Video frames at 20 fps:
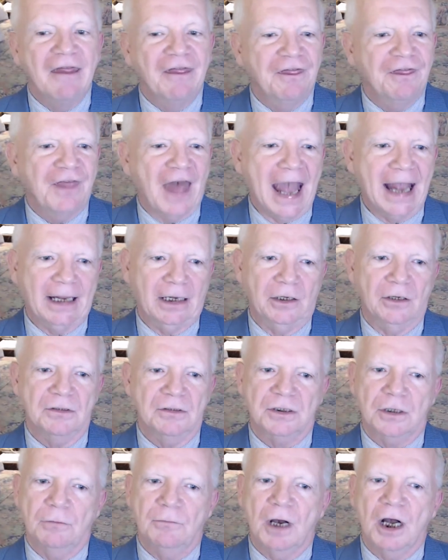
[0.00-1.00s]
Thank you
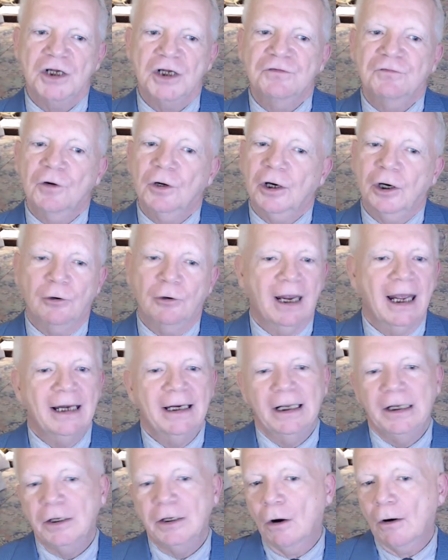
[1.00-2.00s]
so much for
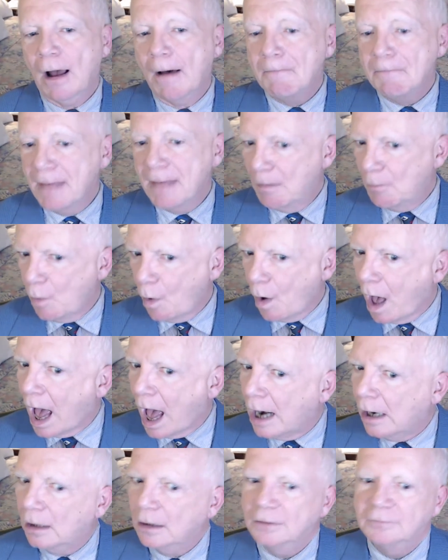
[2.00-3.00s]
creating your
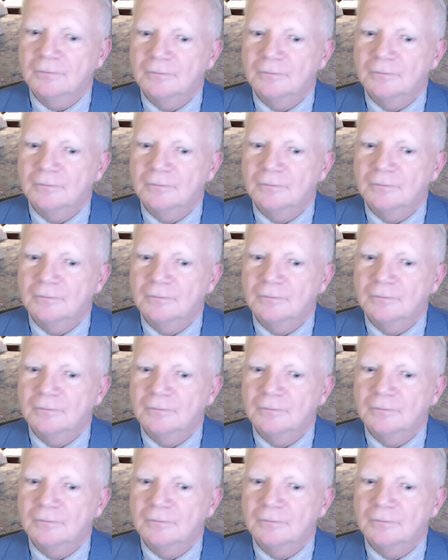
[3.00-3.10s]
memoir.